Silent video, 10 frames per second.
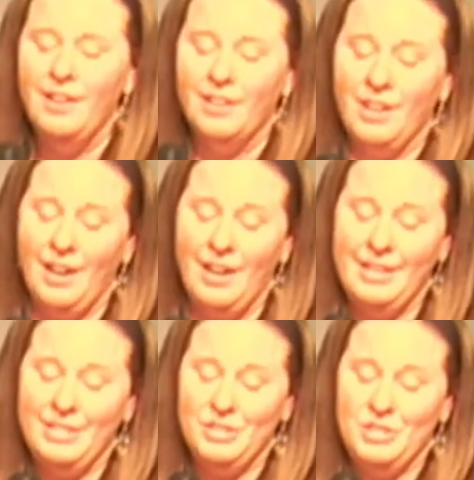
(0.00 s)
God
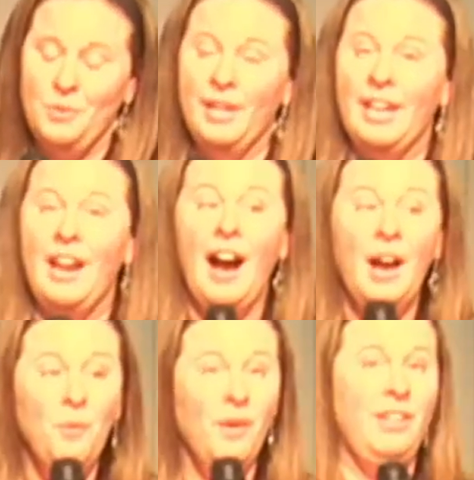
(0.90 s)
is doing? And I
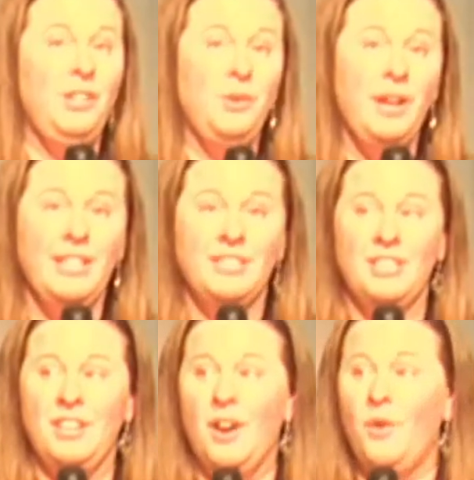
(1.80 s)
want you guys to
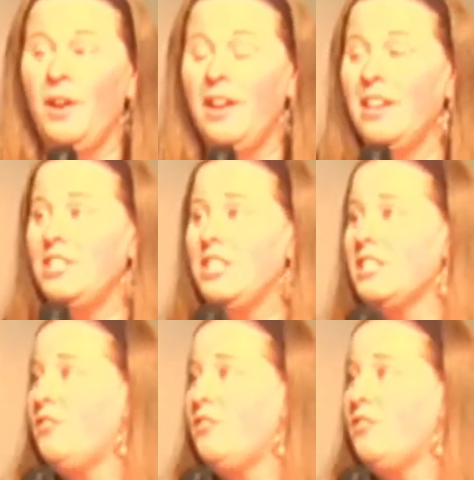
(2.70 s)
know, just